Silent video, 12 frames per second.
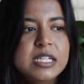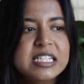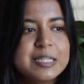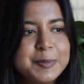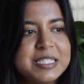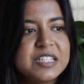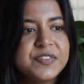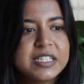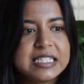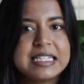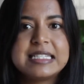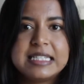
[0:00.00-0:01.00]
specific
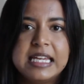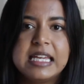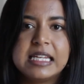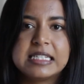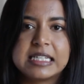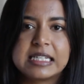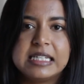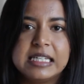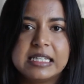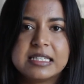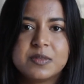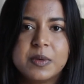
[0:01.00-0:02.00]
test-taking
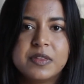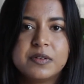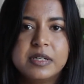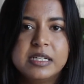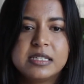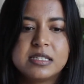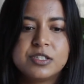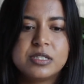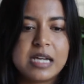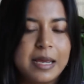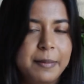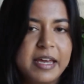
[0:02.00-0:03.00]
techniques, whether it's
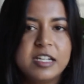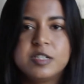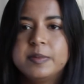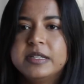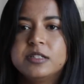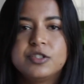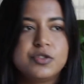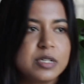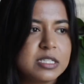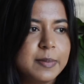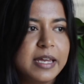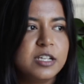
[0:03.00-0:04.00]
time management,
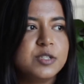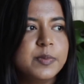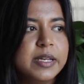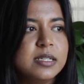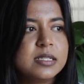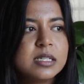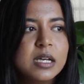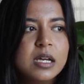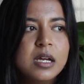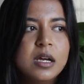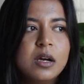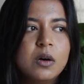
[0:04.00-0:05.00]
stress management,
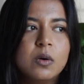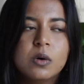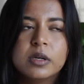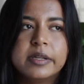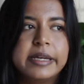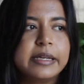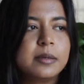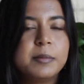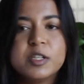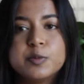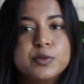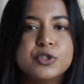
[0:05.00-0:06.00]
or like
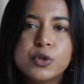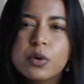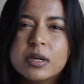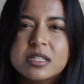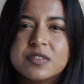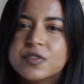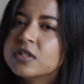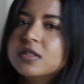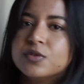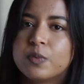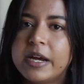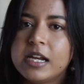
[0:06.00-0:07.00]
multiple choice
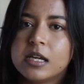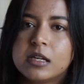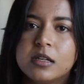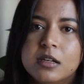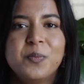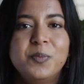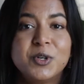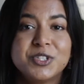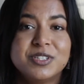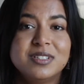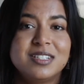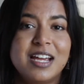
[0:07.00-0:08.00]
versus rating.
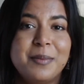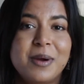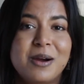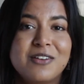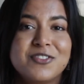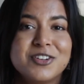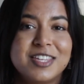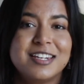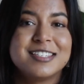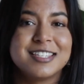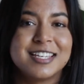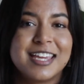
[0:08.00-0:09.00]
Most of the time, however, that
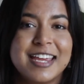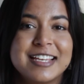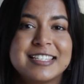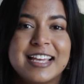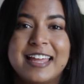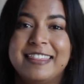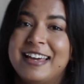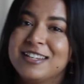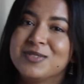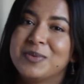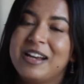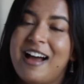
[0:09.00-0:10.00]
isn't the case, and that
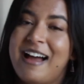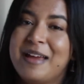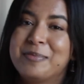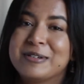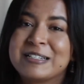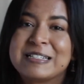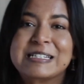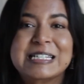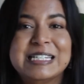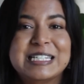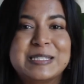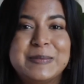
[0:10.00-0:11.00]
is what I
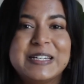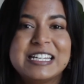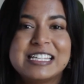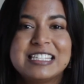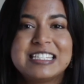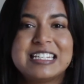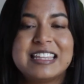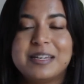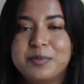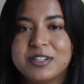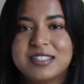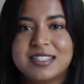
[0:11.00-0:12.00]
personally experienced, and
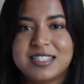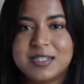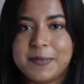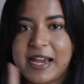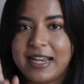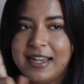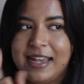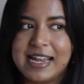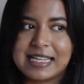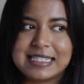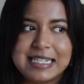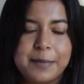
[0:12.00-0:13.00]
that brings us to my
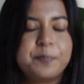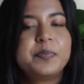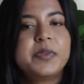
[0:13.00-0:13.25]
next tip,